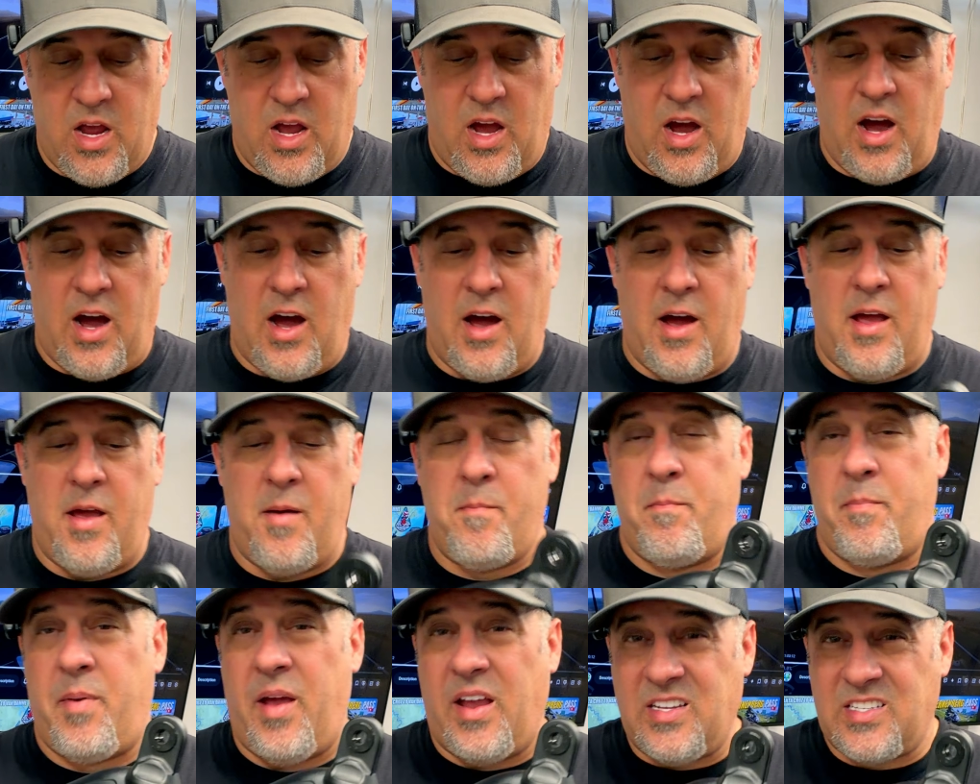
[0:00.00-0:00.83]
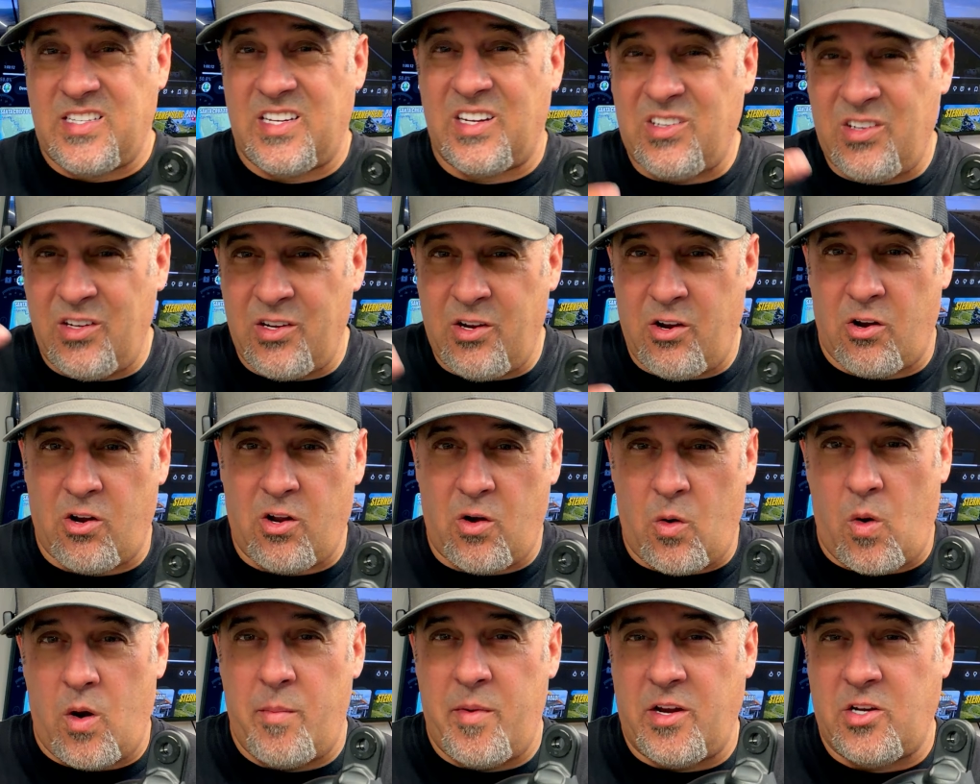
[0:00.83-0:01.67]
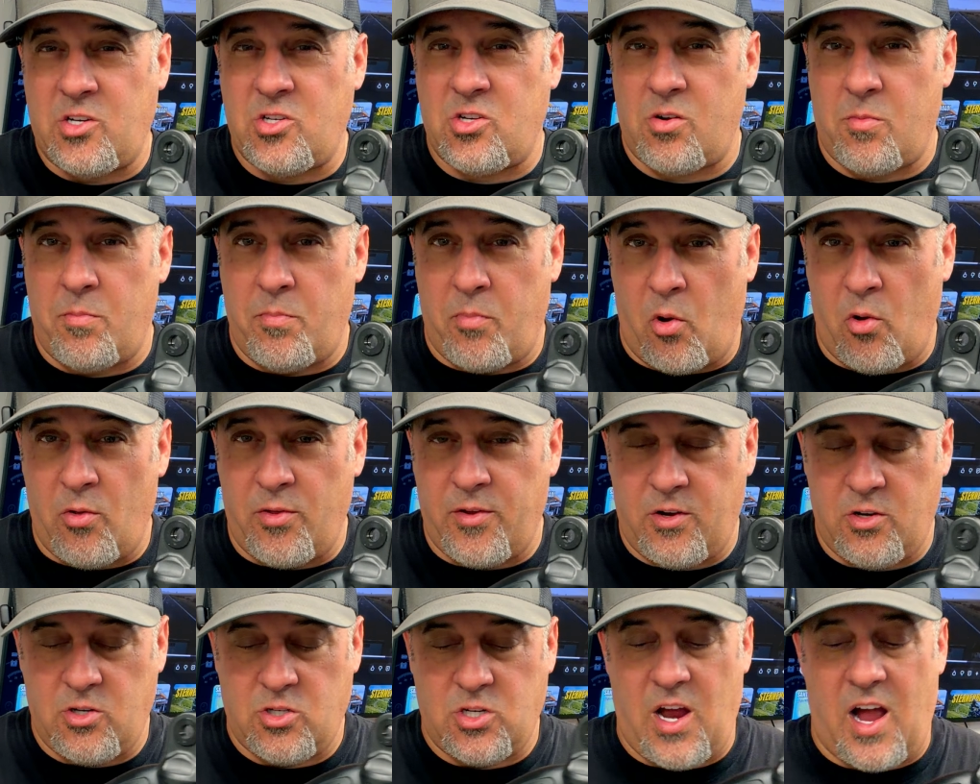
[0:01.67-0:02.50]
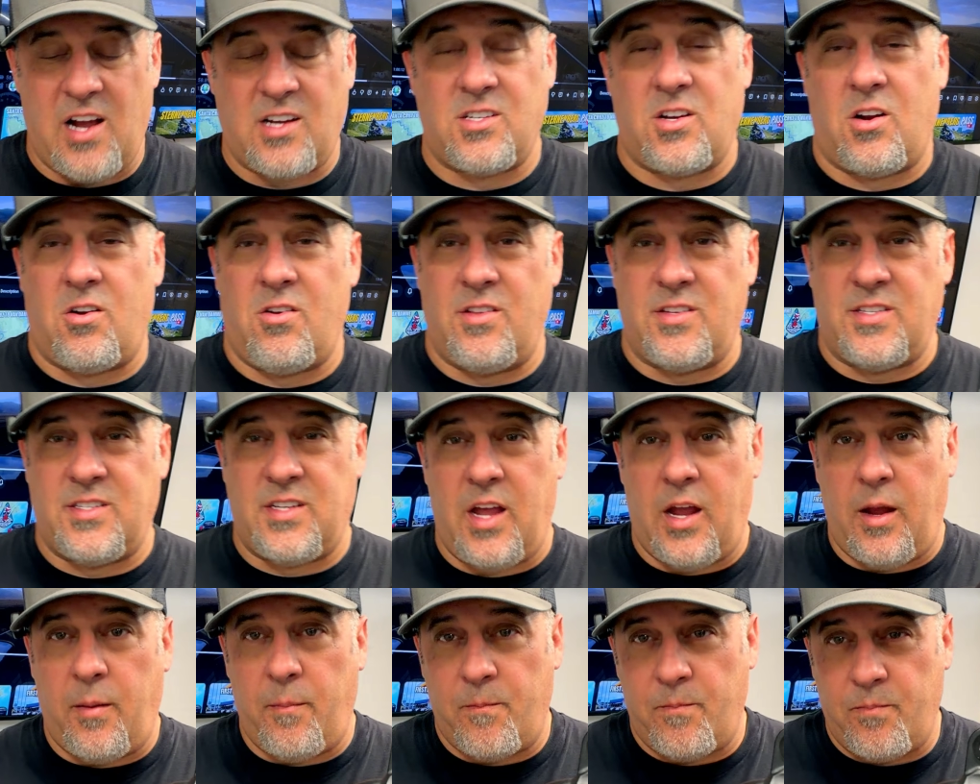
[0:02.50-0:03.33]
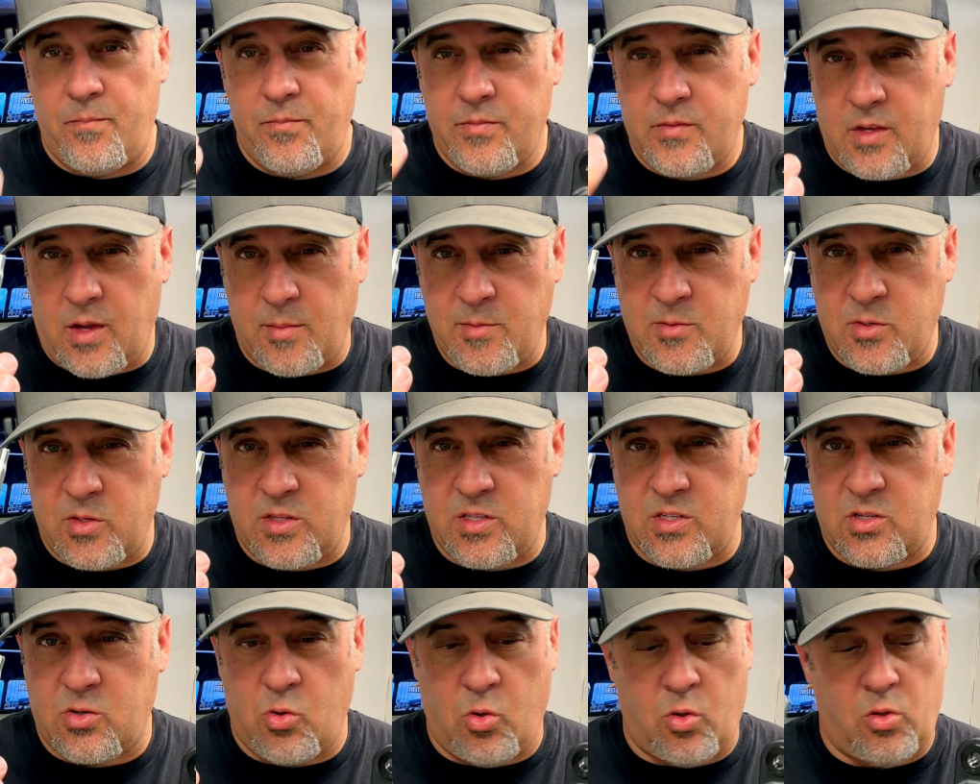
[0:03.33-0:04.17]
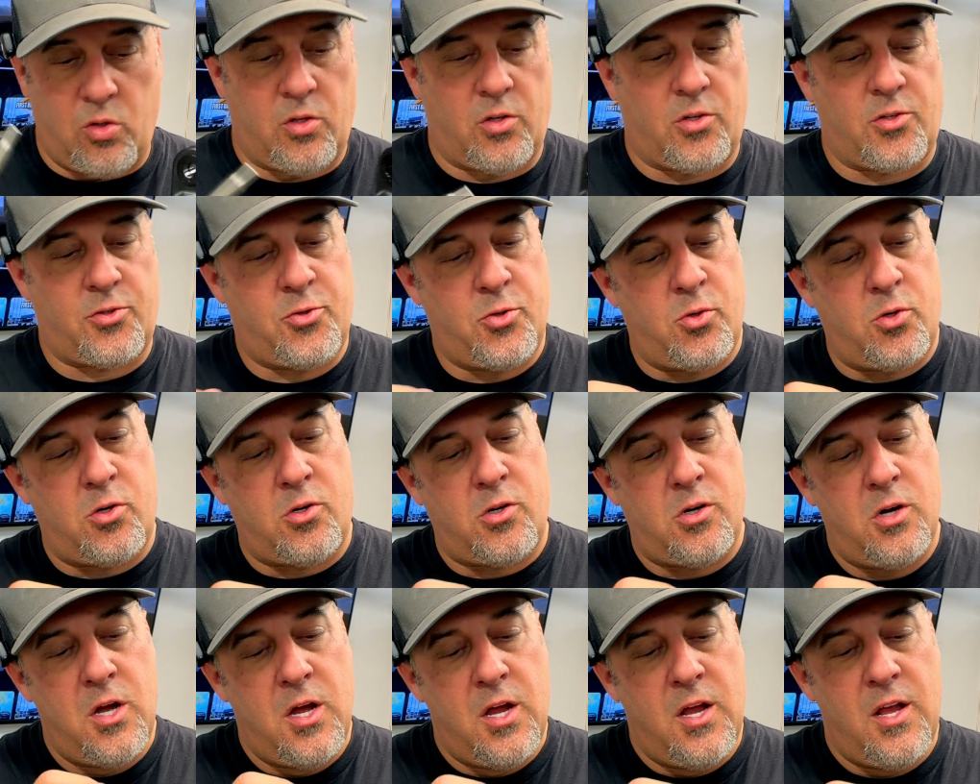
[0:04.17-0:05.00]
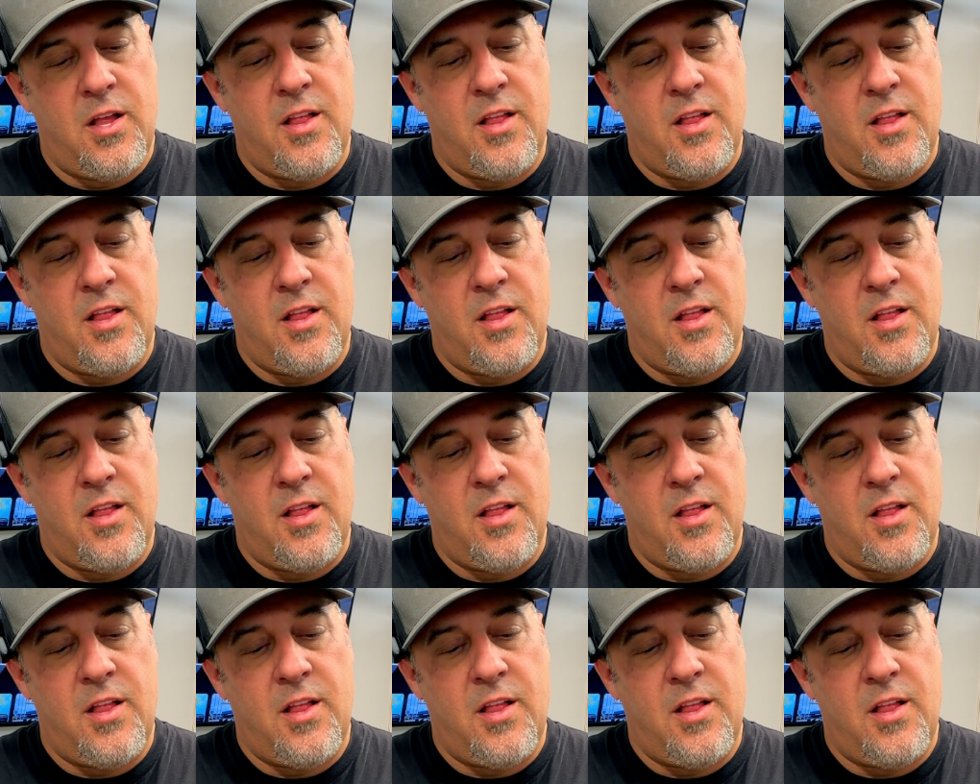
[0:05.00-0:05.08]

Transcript: And basically, you're going to want to make sure both of your shocks are the same. Comes with this cool little tool.